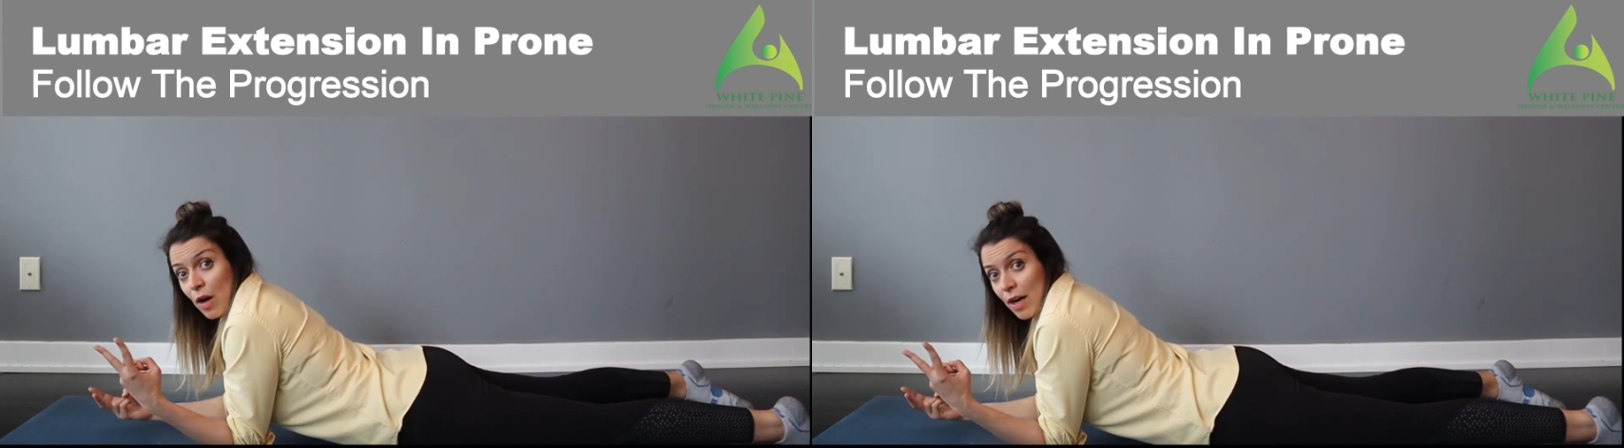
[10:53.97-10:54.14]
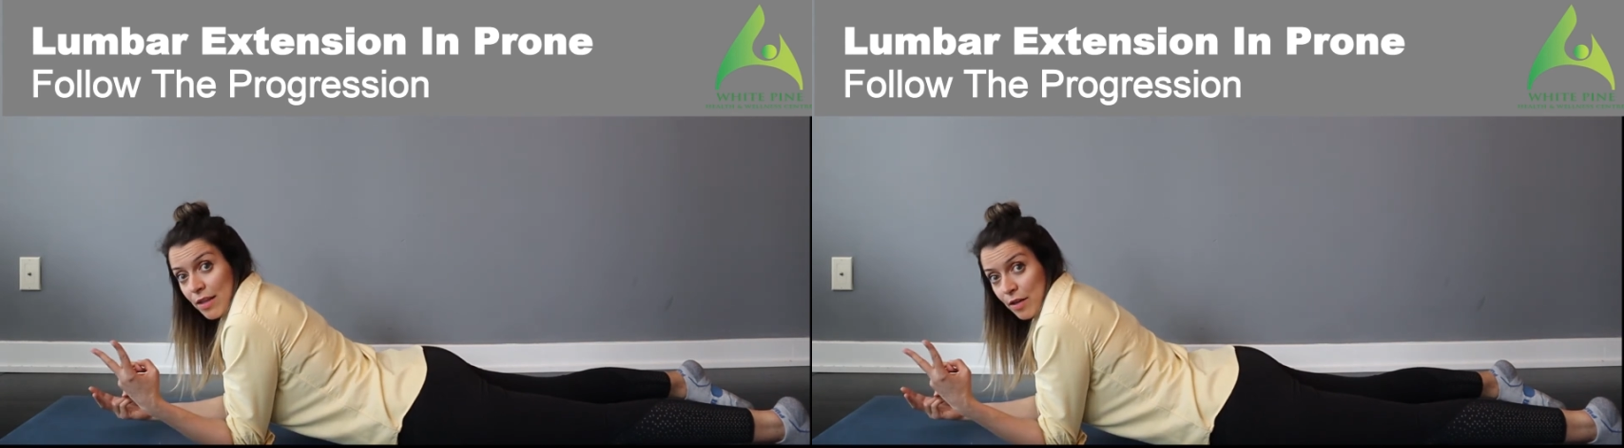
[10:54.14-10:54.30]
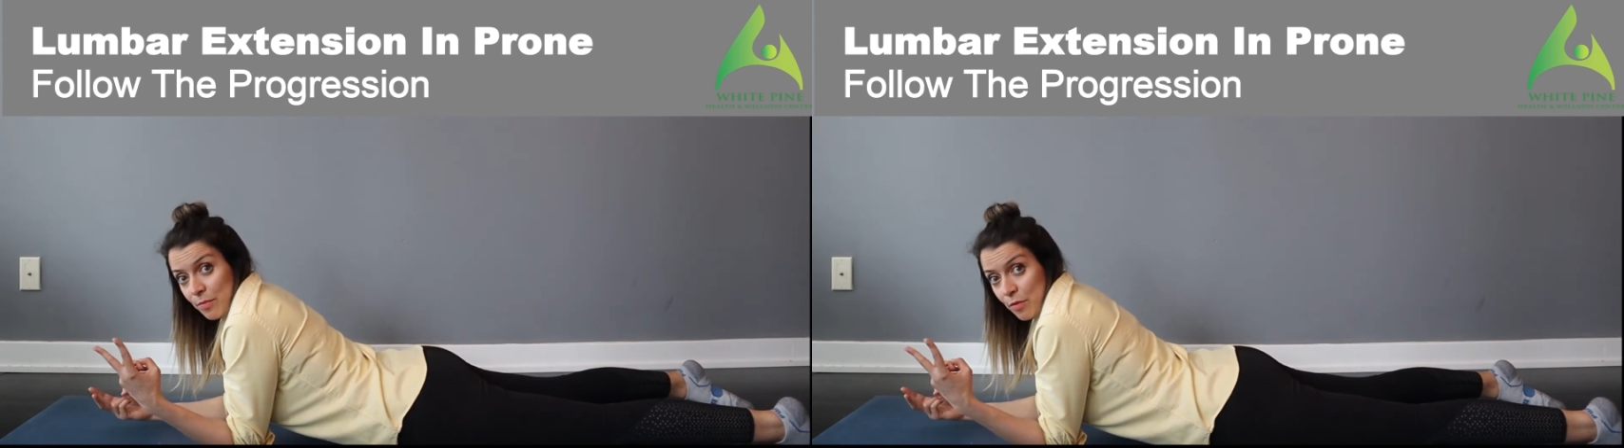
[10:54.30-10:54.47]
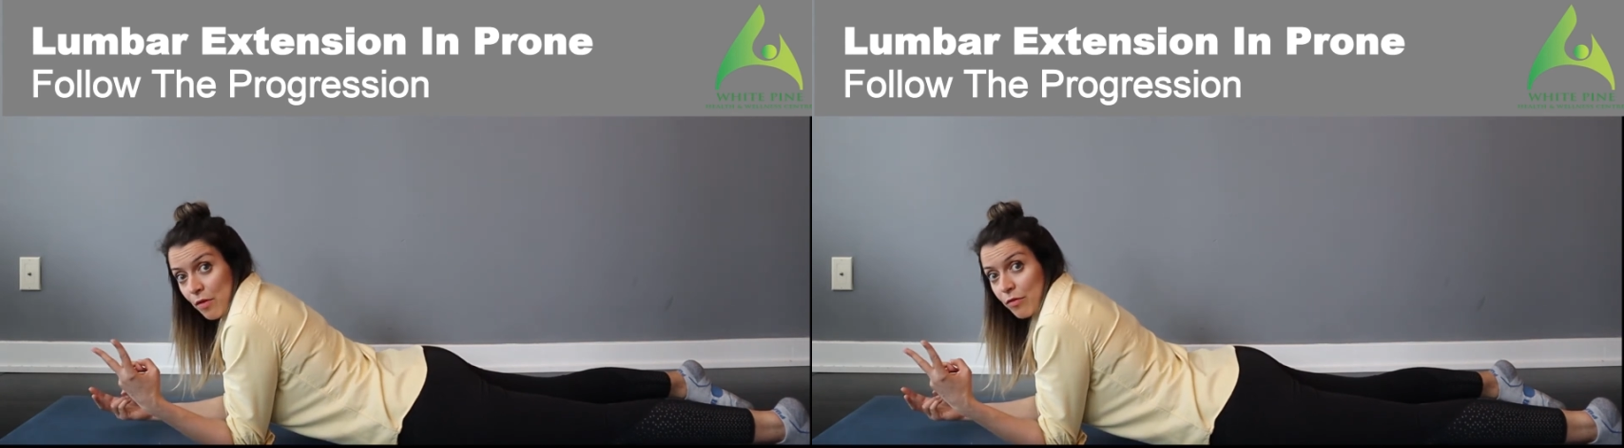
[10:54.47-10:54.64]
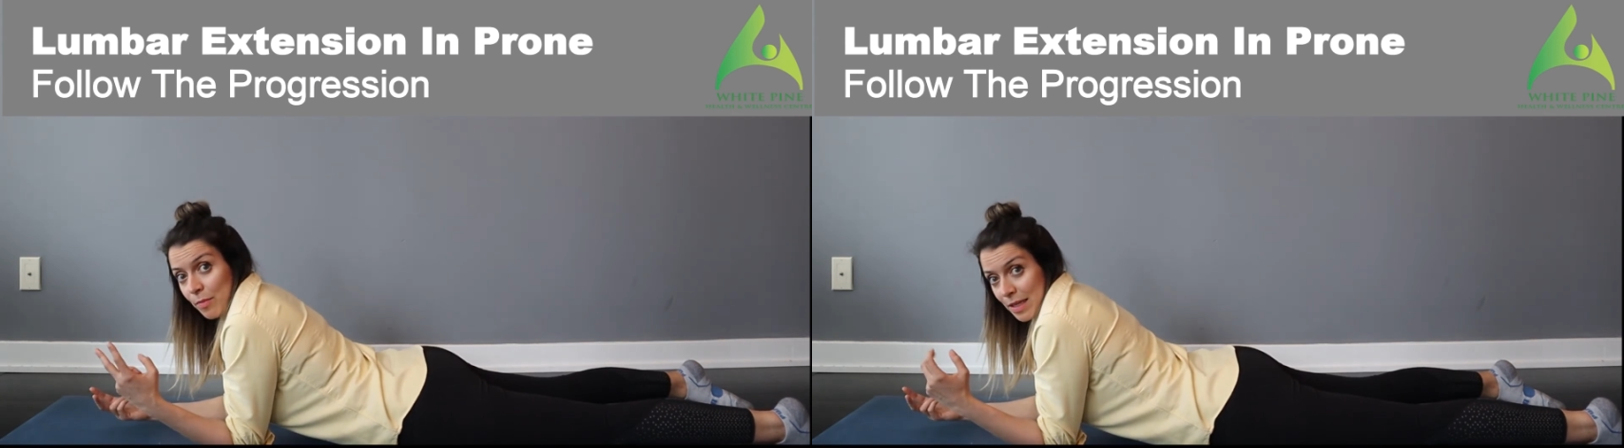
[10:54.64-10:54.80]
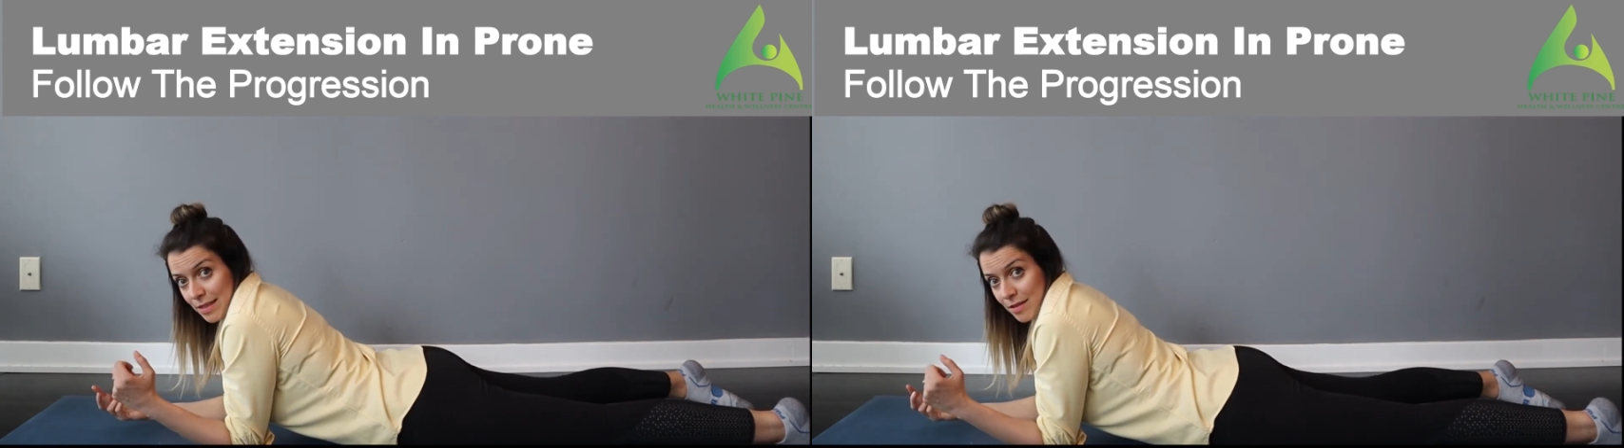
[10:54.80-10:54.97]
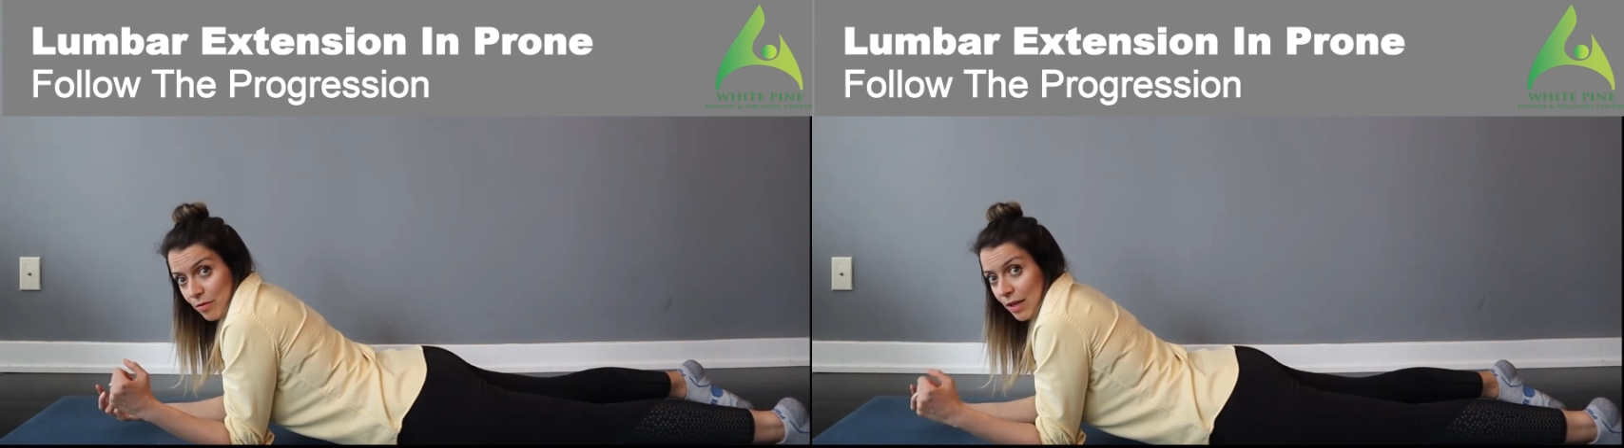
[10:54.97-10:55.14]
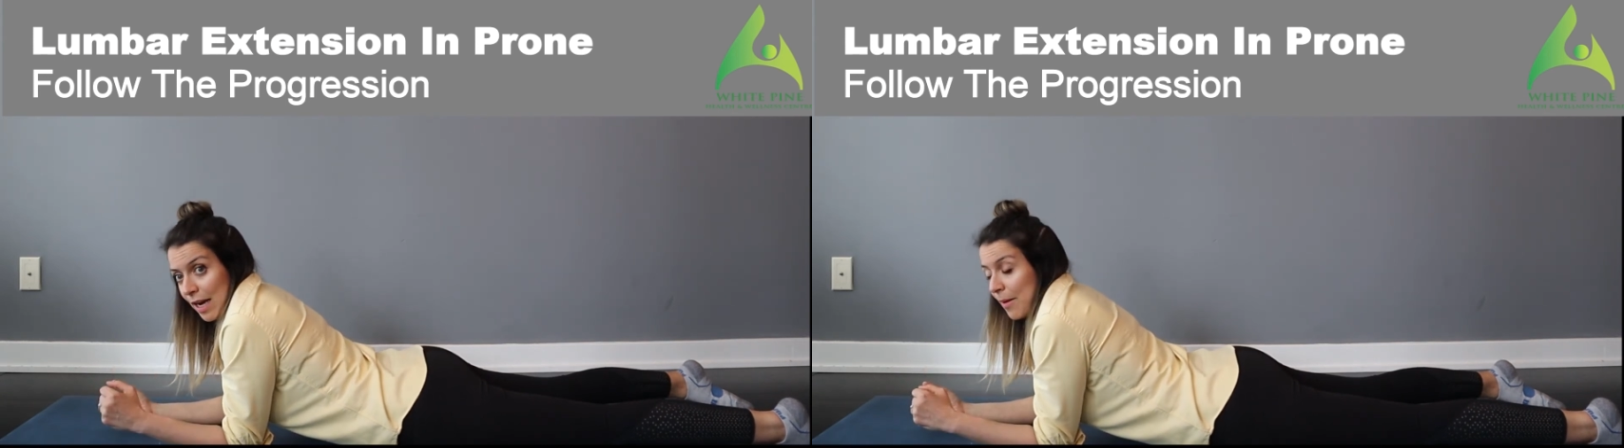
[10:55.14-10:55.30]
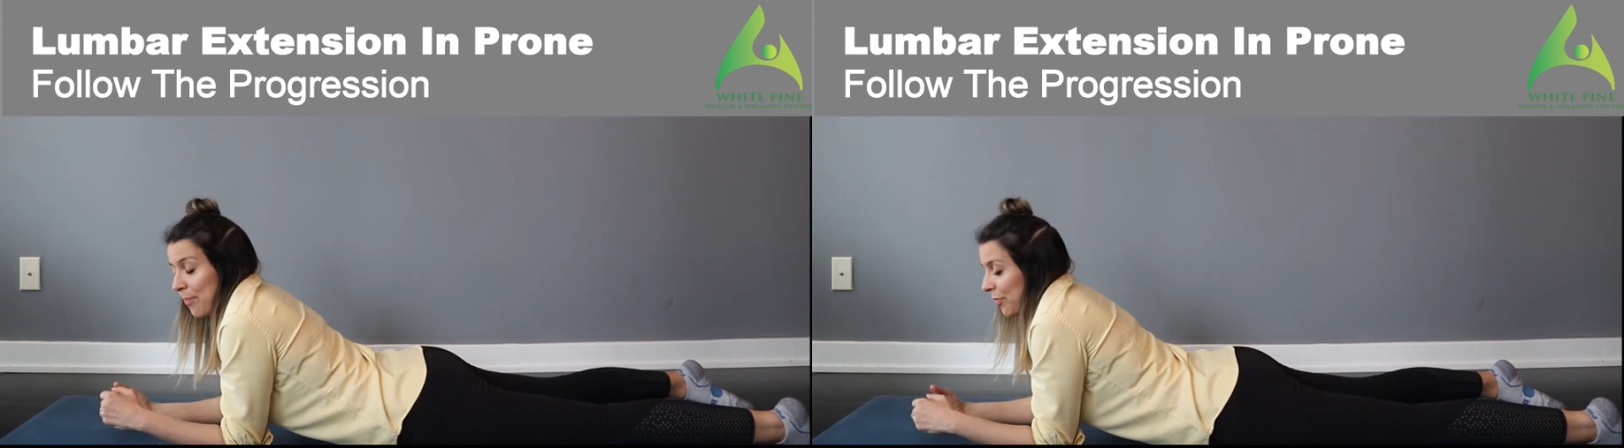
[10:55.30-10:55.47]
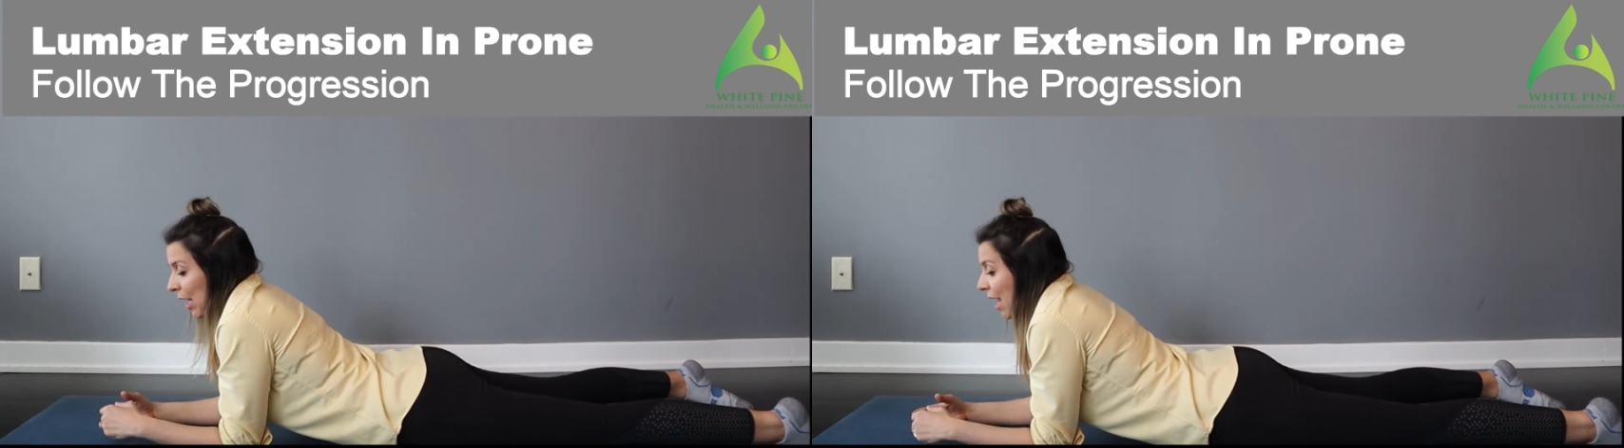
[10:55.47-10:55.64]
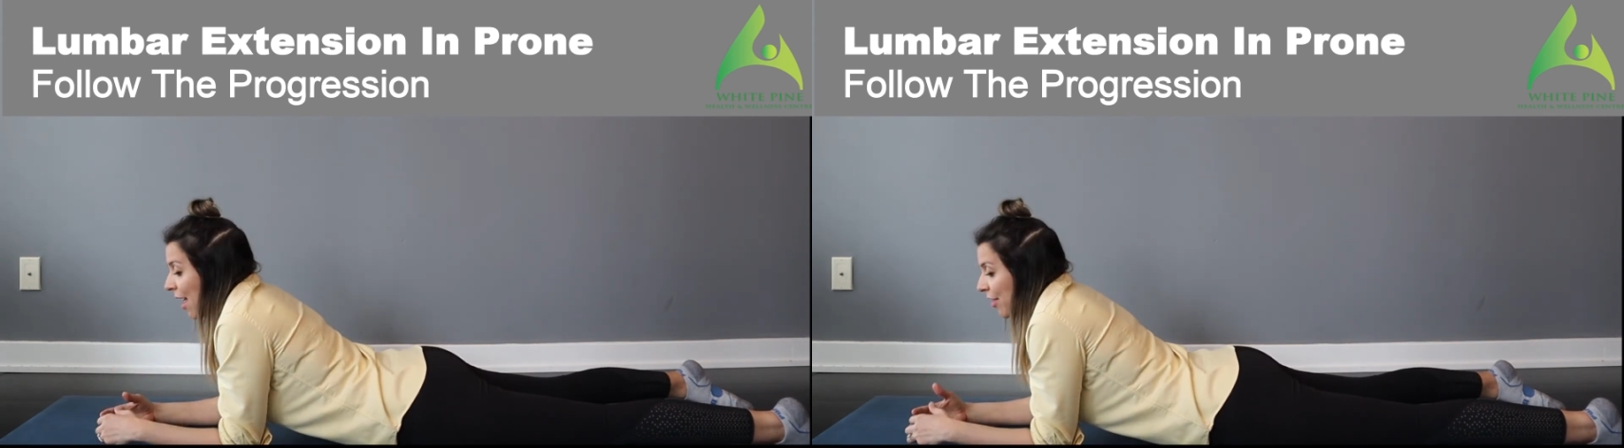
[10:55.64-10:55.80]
other movements, okay?